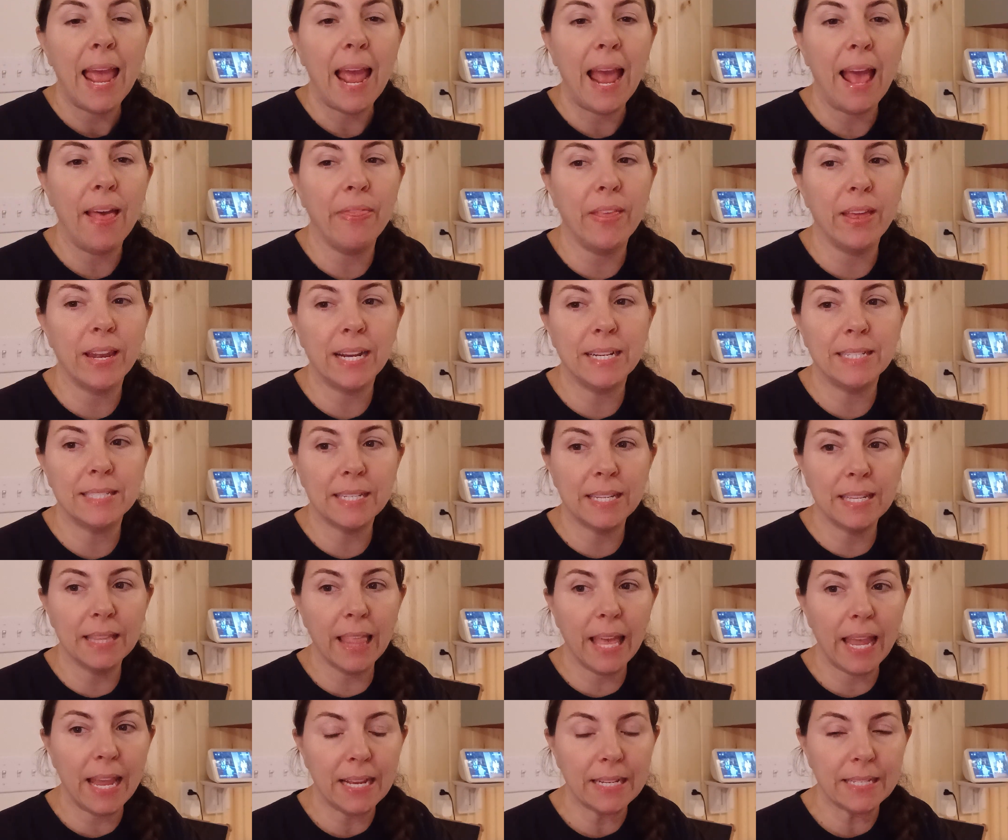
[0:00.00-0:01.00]
And then I
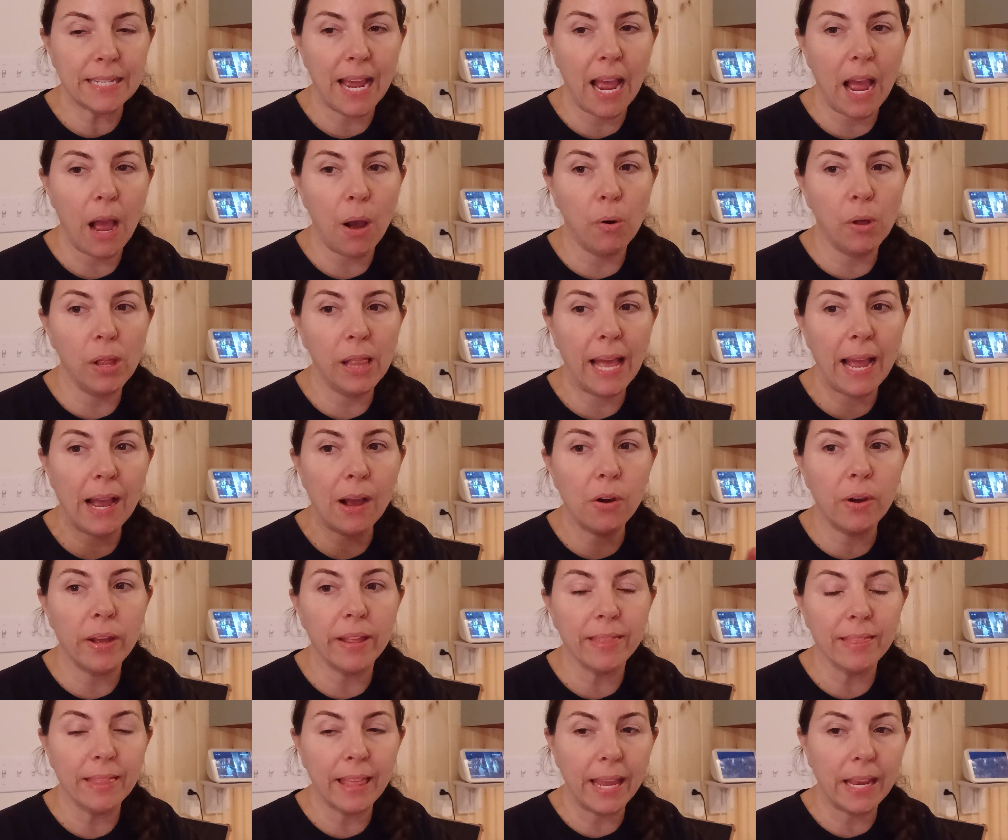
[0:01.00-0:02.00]
did lay a towel out
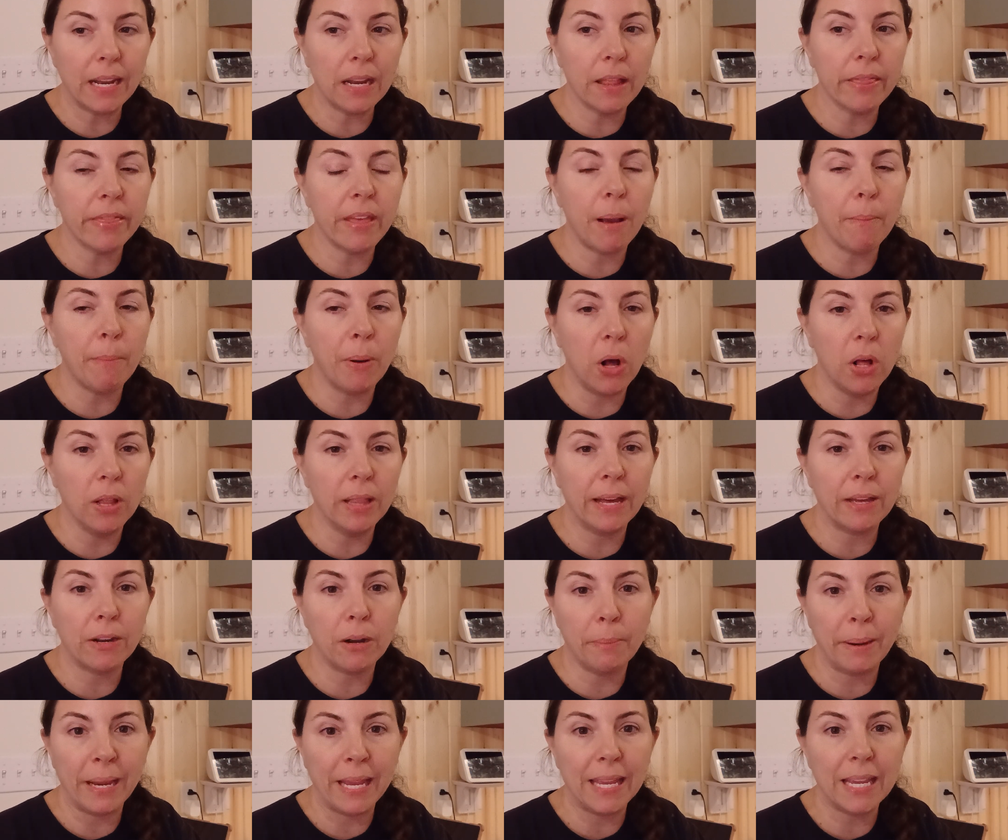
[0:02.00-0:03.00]
and laid them all out
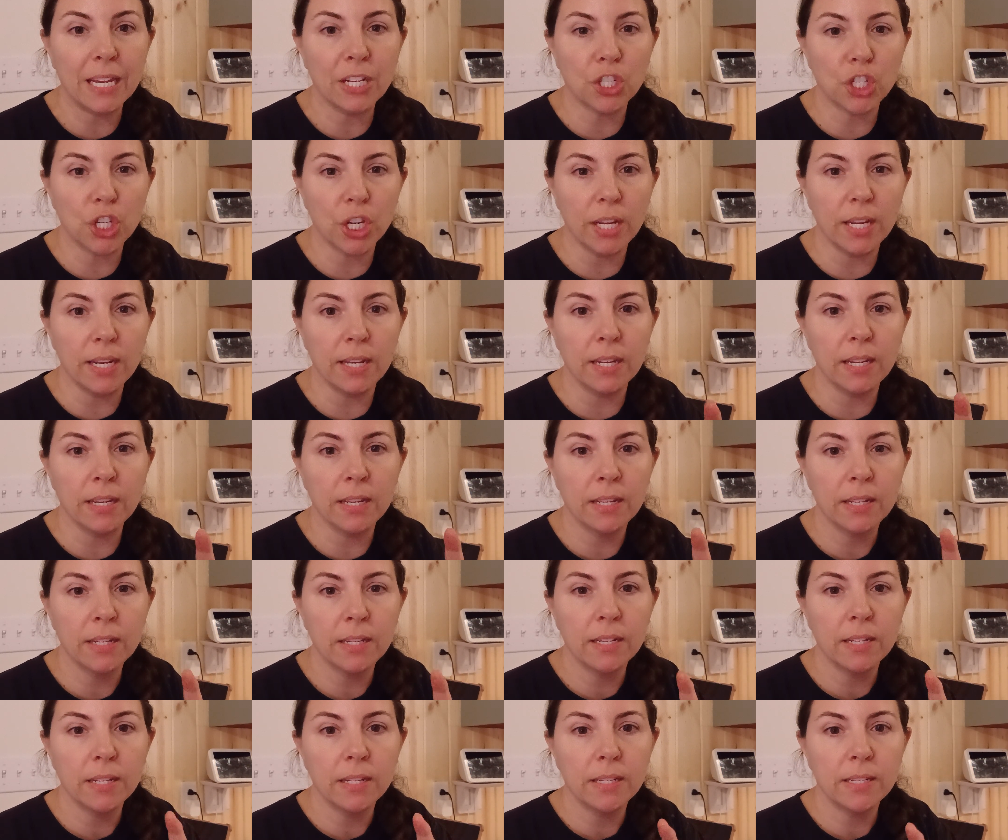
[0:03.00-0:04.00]
on my kitchen
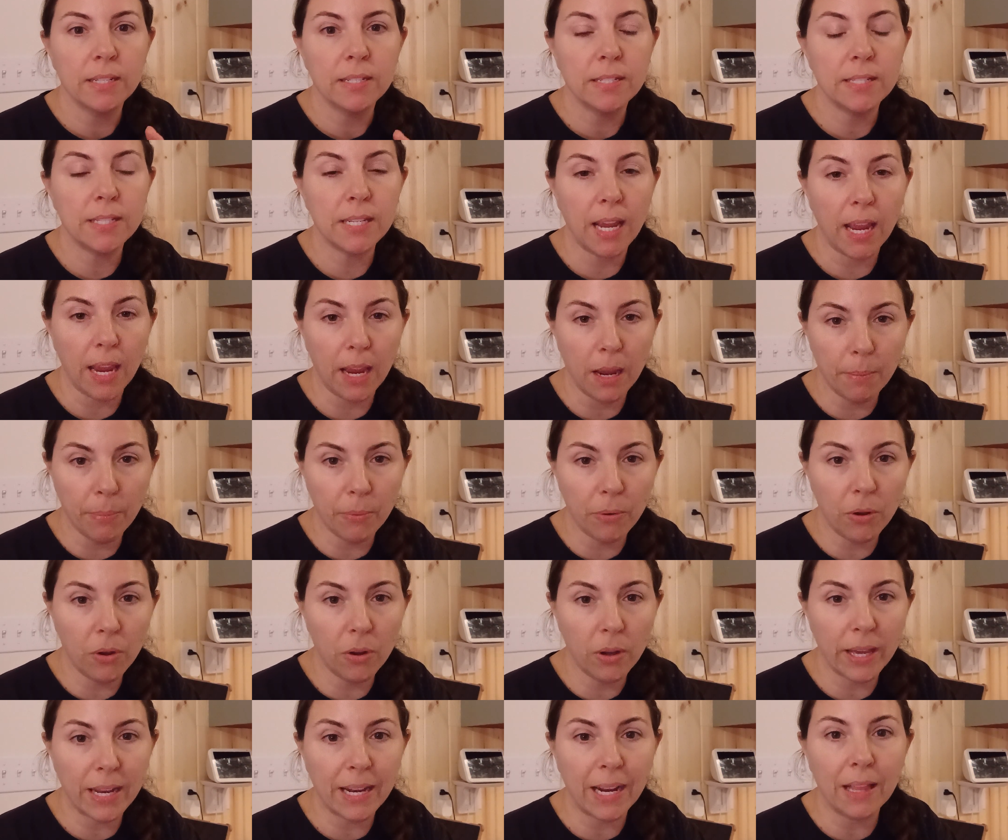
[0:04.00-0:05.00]

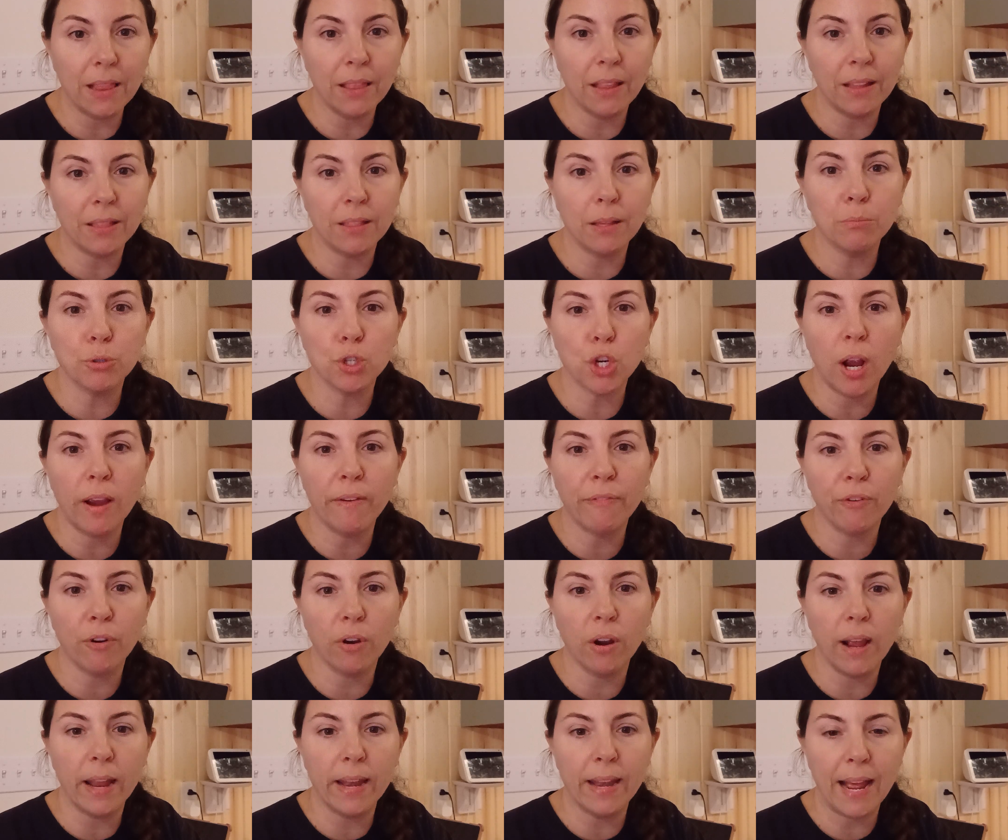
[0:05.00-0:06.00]
table and I let them dry
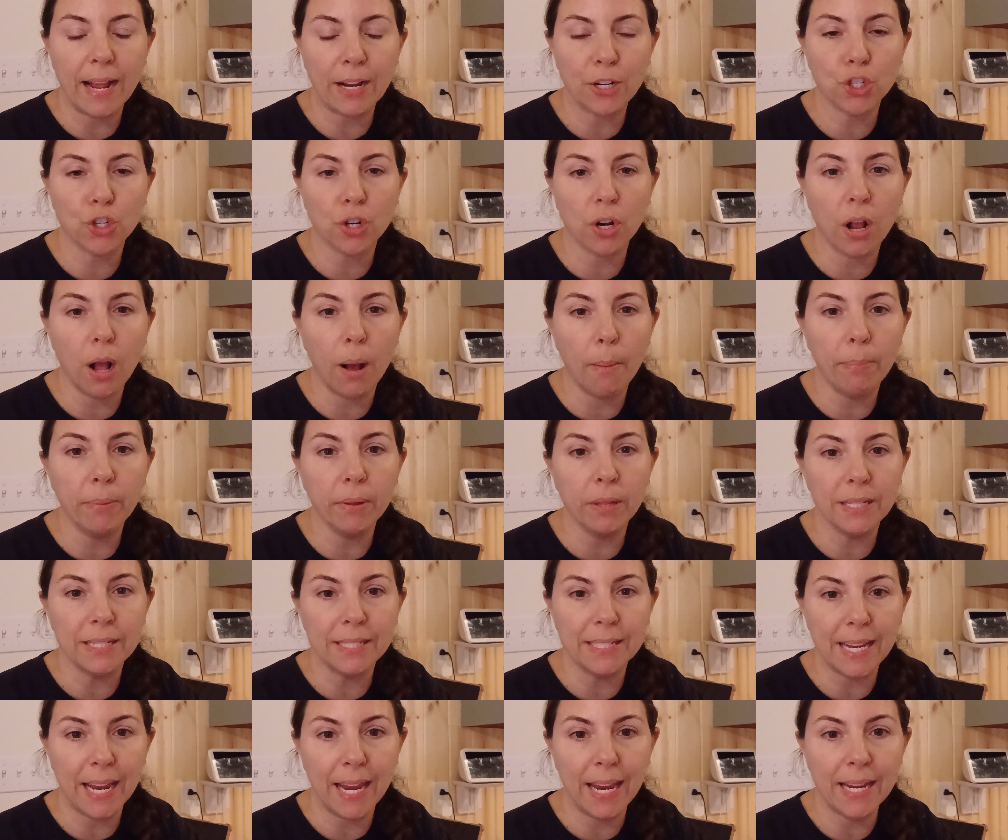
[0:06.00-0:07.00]
for an extra couple
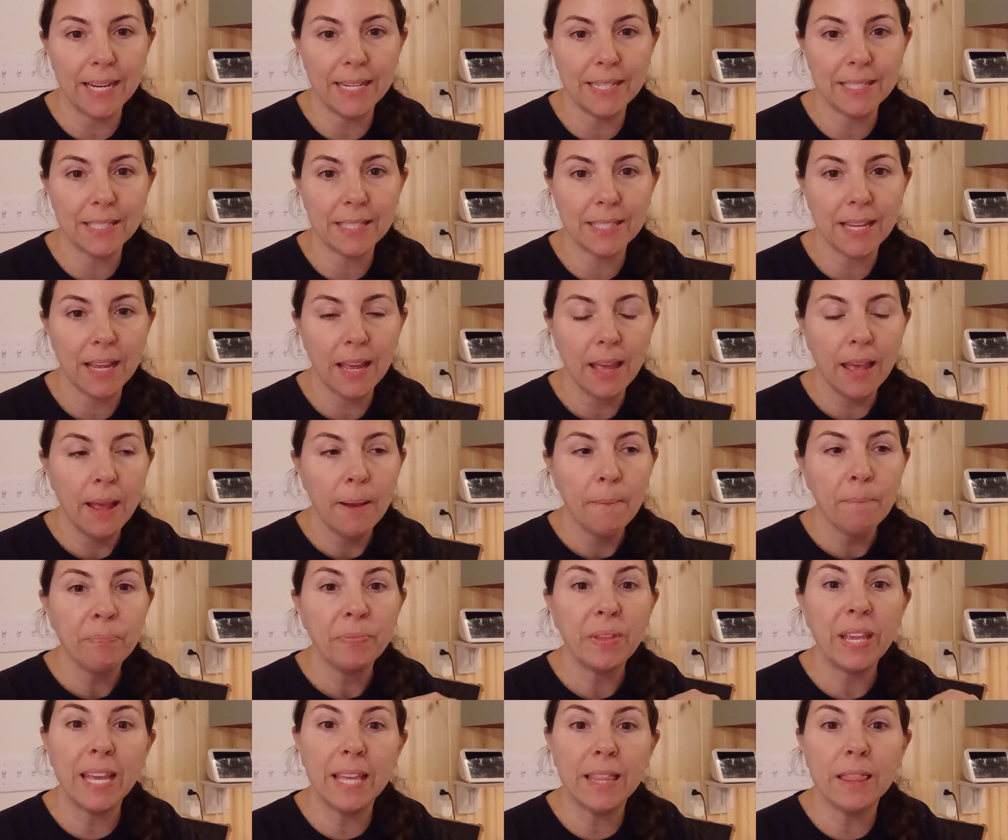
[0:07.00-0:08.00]
of days
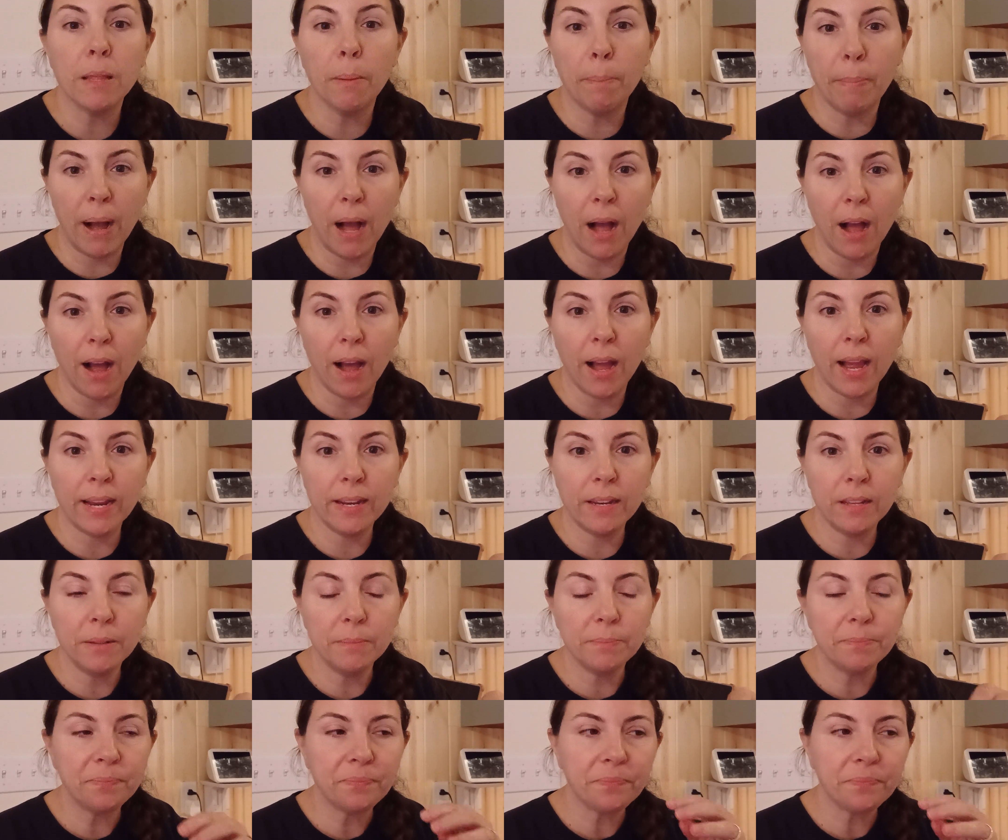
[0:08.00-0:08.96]
in the pod.